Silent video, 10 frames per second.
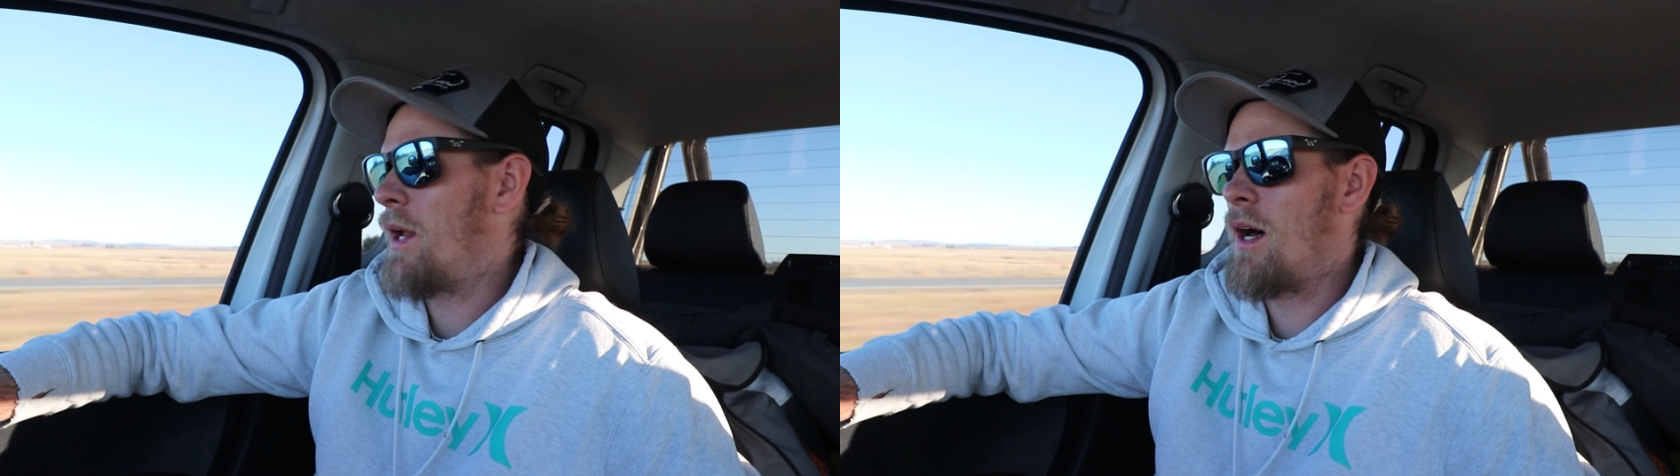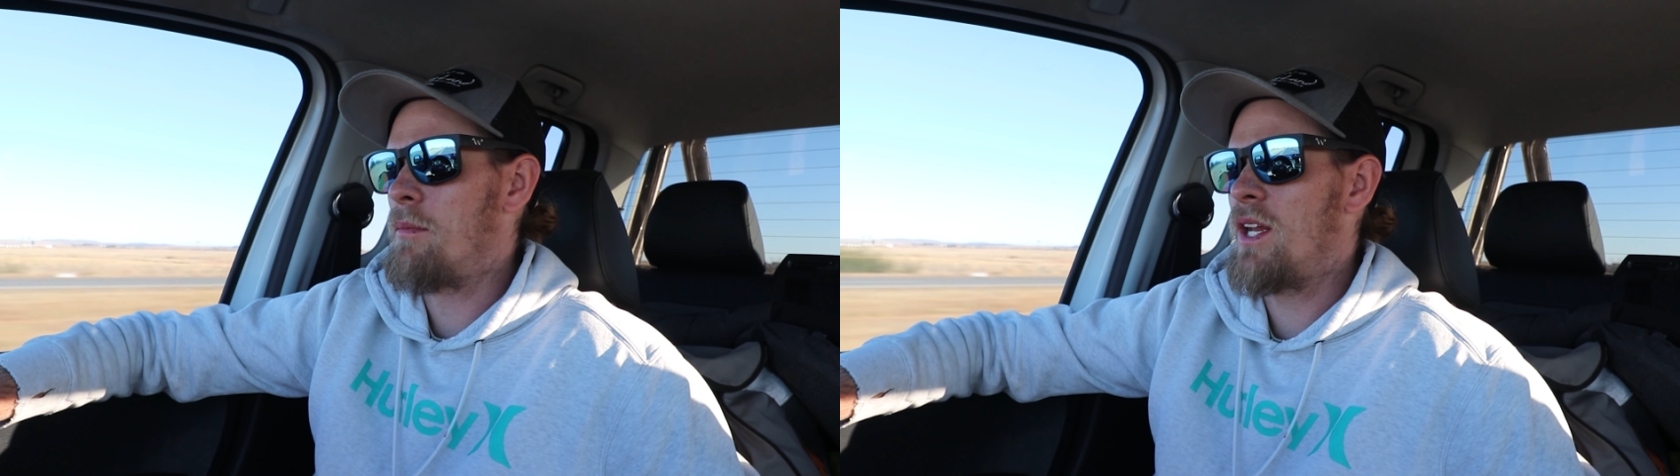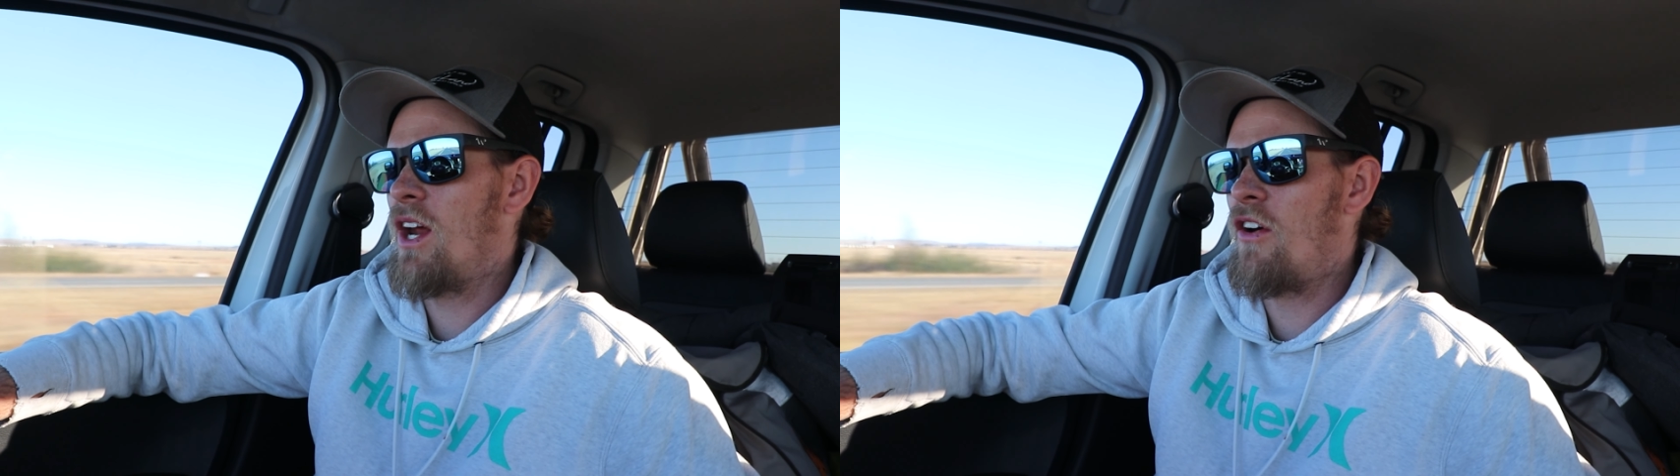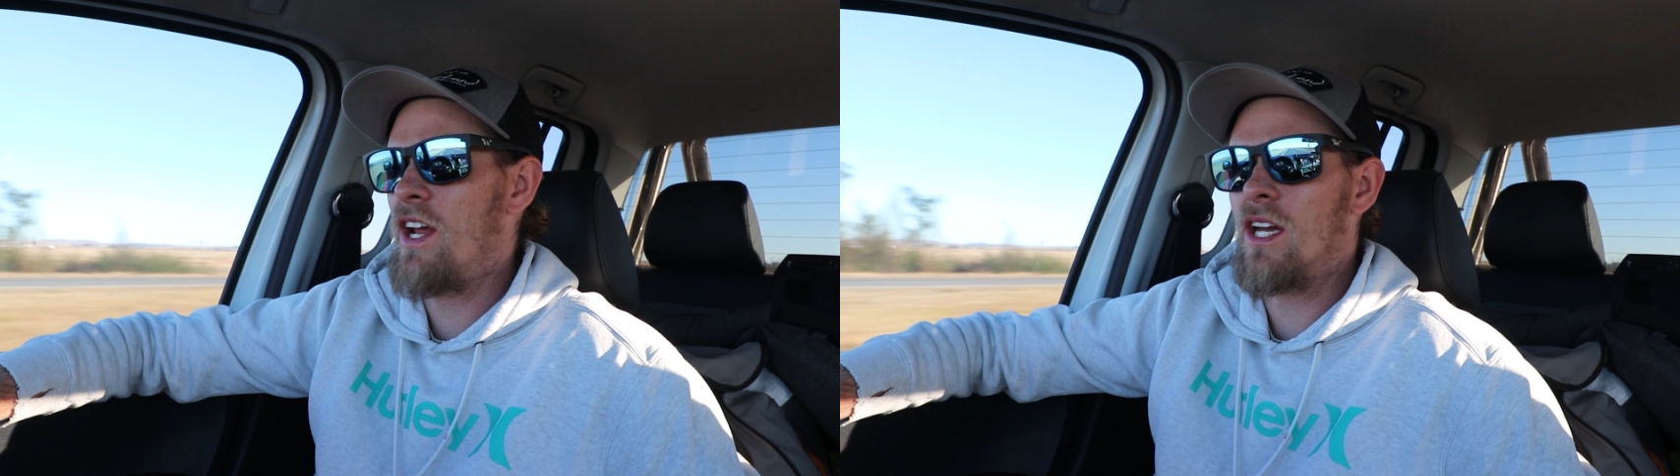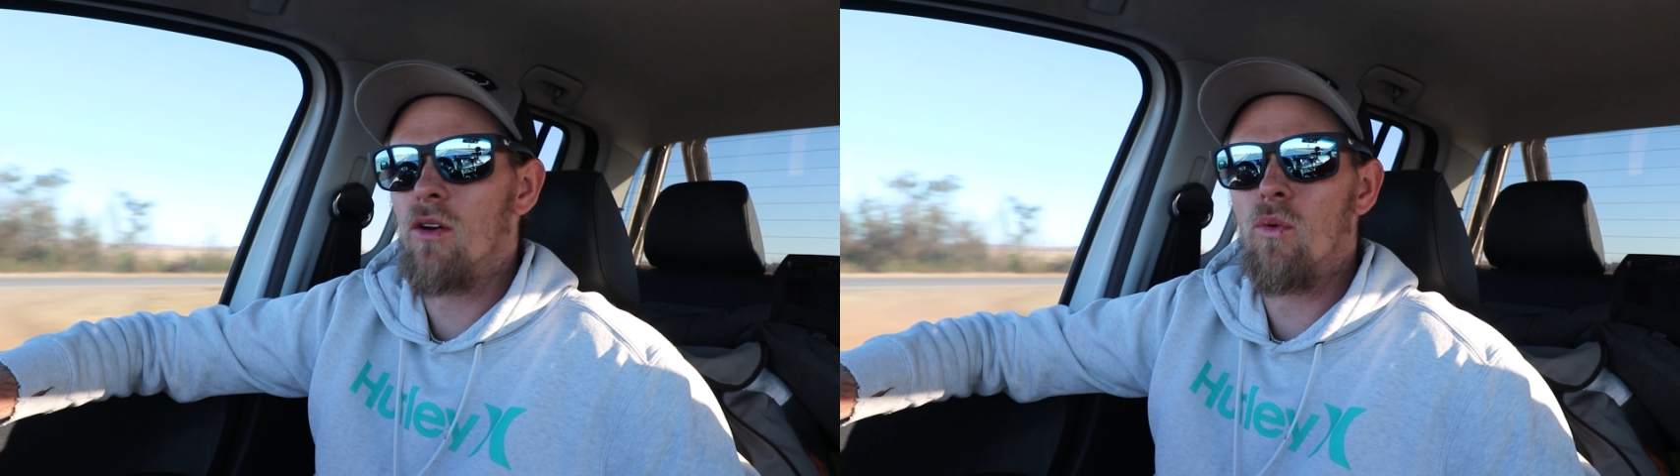But I'm
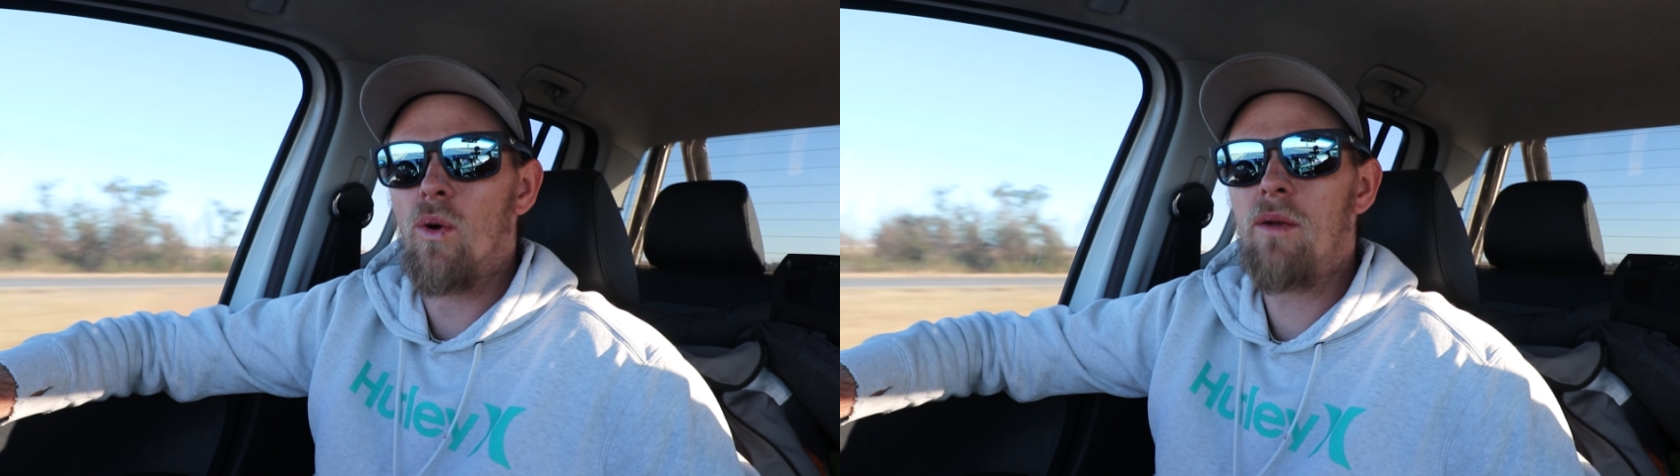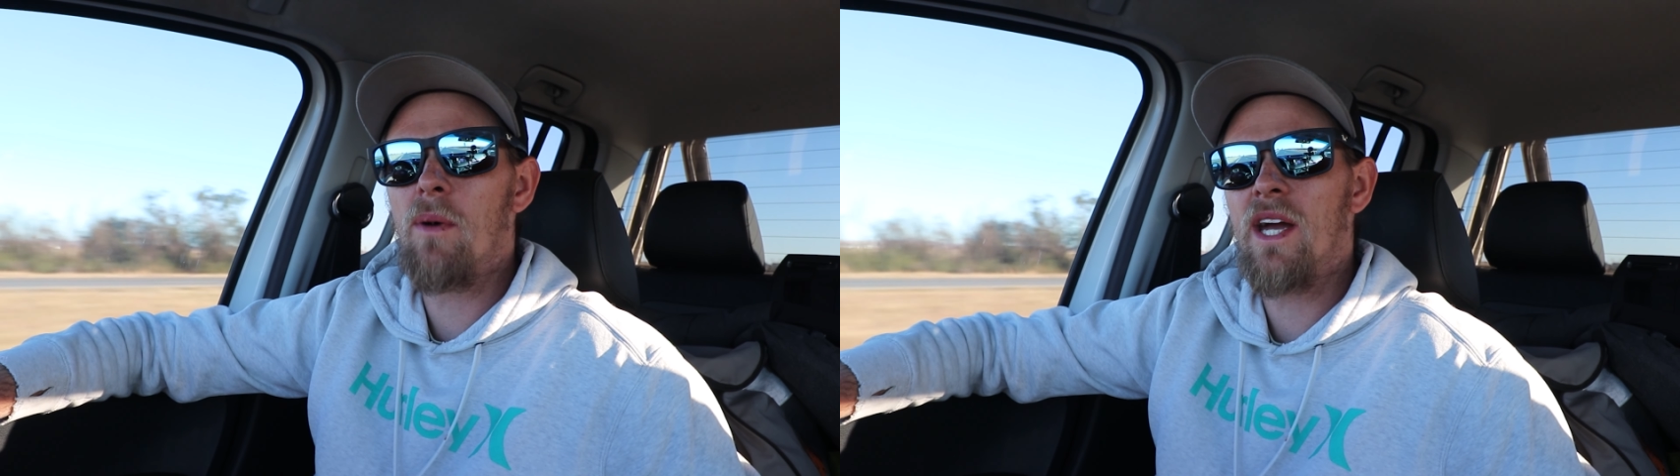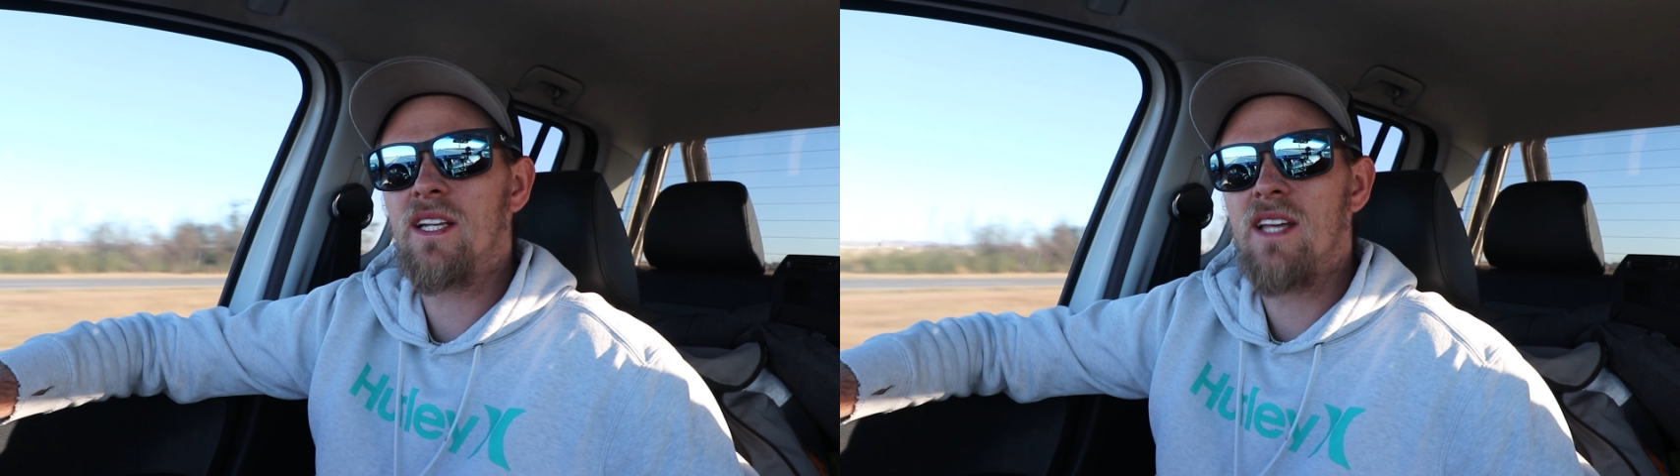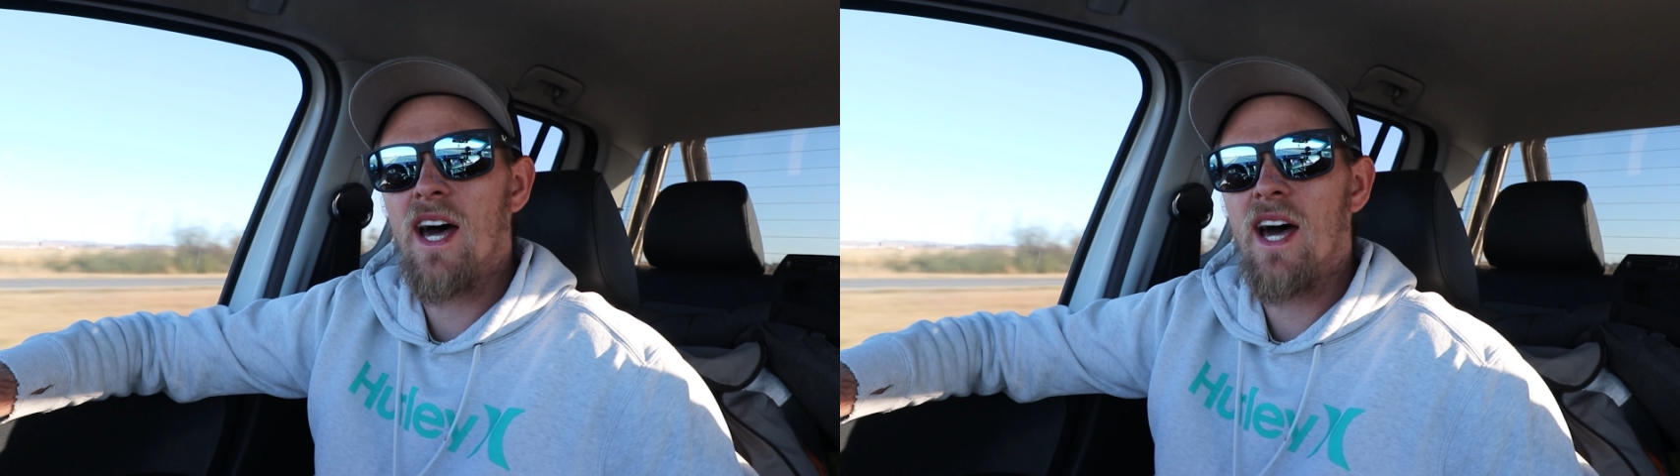nearing Witbank